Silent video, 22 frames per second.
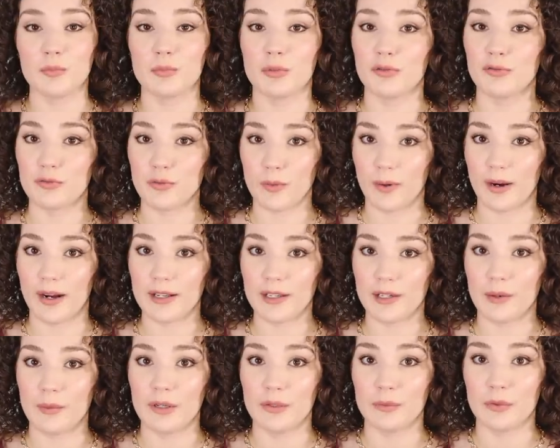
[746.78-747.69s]
before I
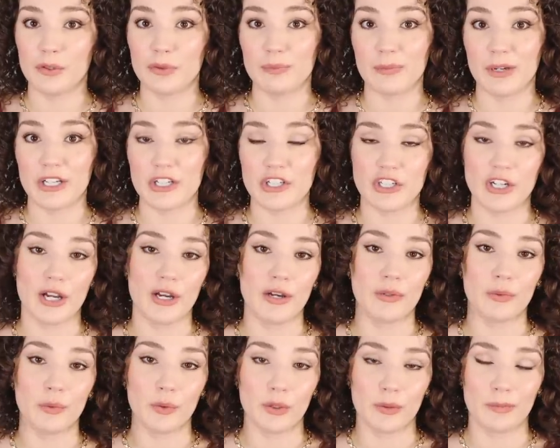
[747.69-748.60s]
go in with my
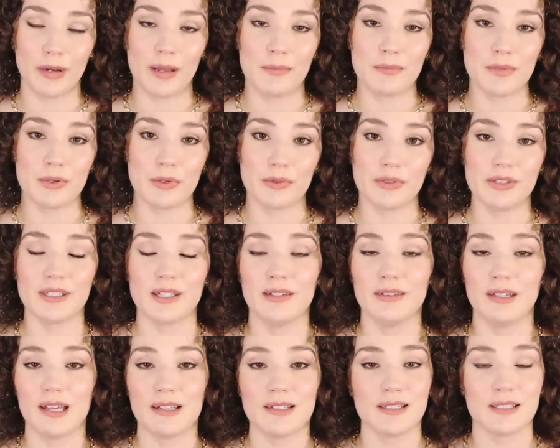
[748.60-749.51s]
gel or my mousse.
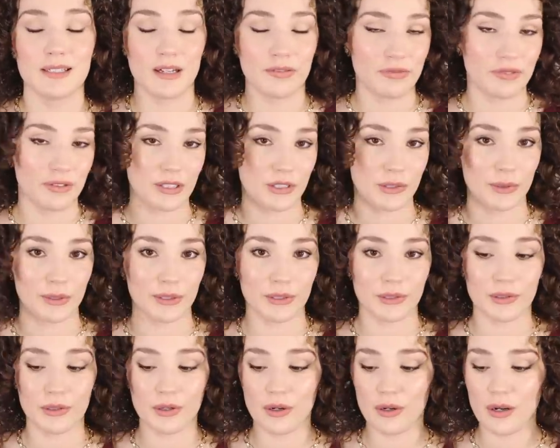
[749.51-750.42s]
And that's definitely
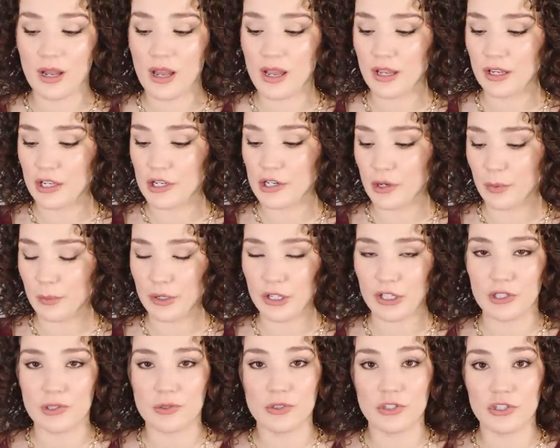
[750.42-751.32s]
critical. You don't wanna
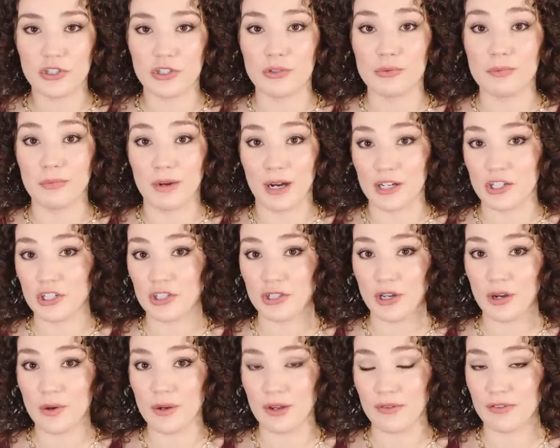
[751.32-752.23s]
to use too much
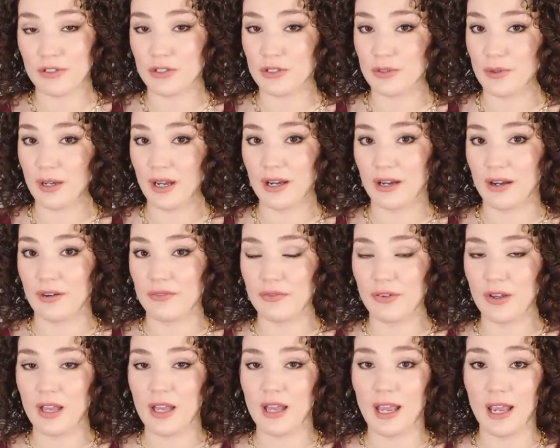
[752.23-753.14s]
though if you do
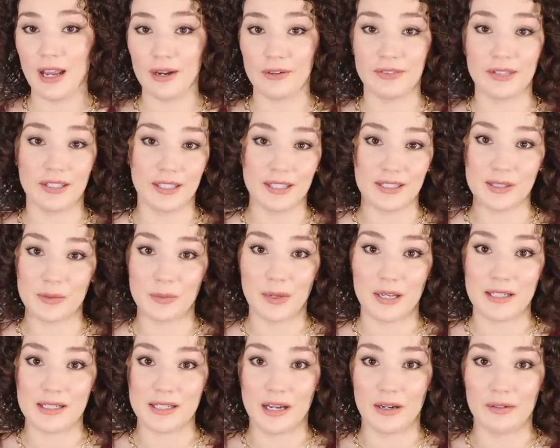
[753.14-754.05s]
have hair that gets
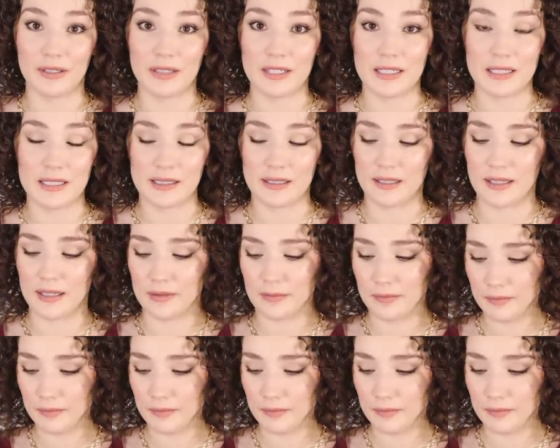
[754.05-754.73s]
weighed down easily.